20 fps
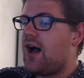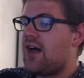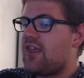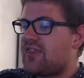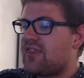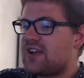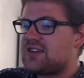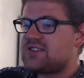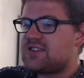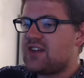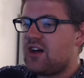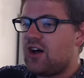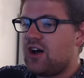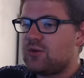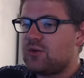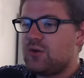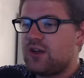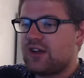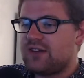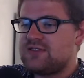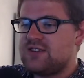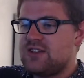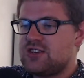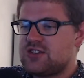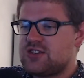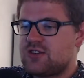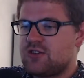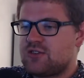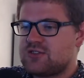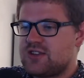Thanks to the hard work of teachers
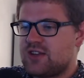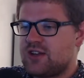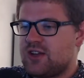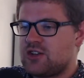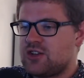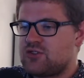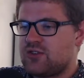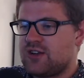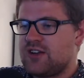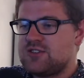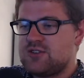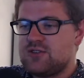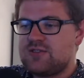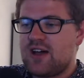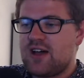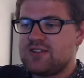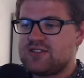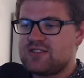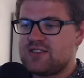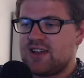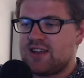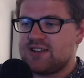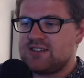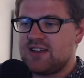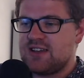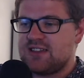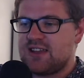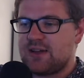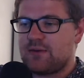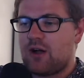across the country, in
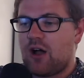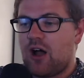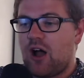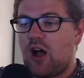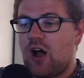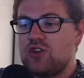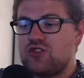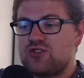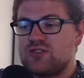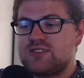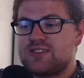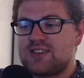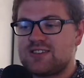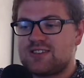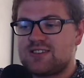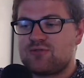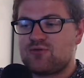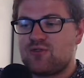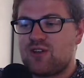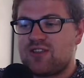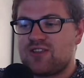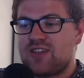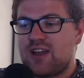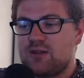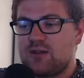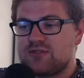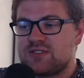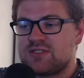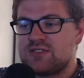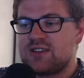2018 there were
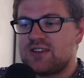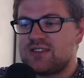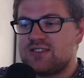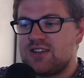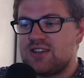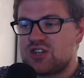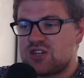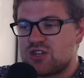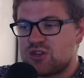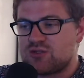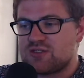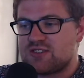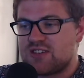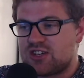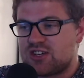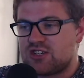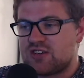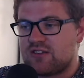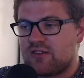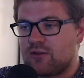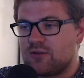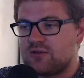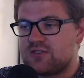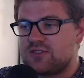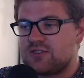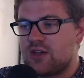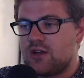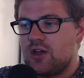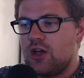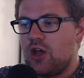163,000 additional 6-year-olds
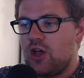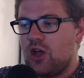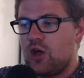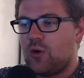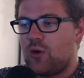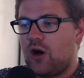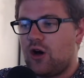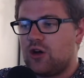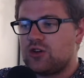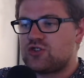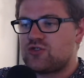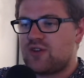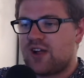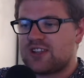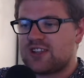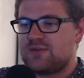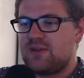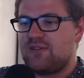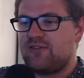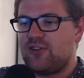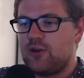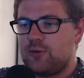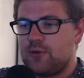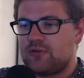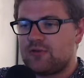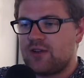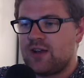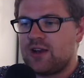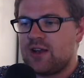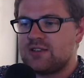who are on track to be fluent
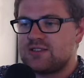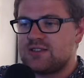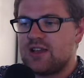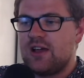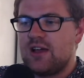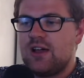readers,